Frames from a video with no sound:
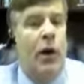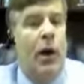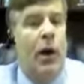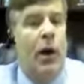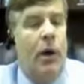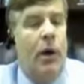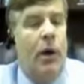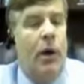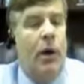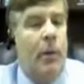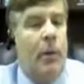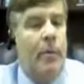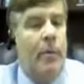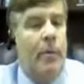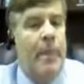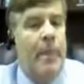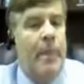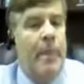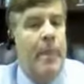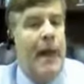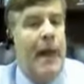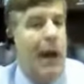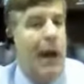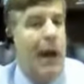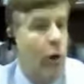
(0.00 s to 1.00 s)

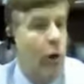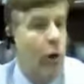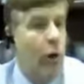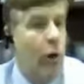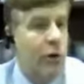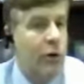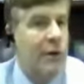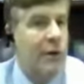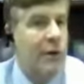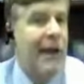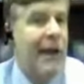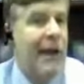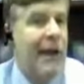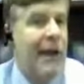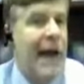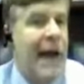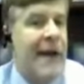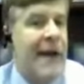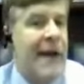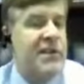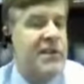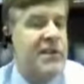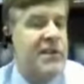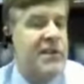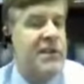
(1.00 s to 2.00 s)
How long do they
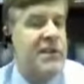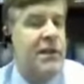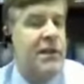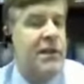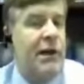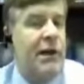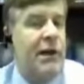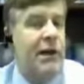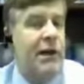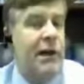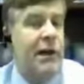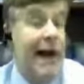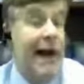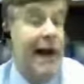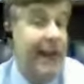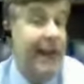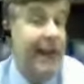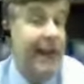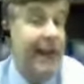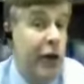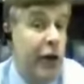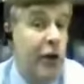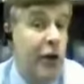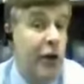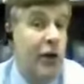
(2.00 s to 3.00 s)
last? Are
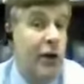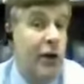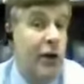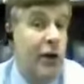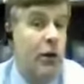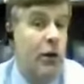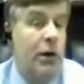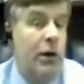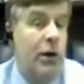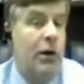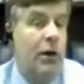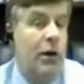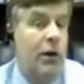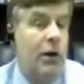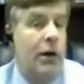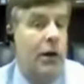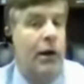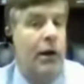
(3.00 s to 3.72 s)
they good at all?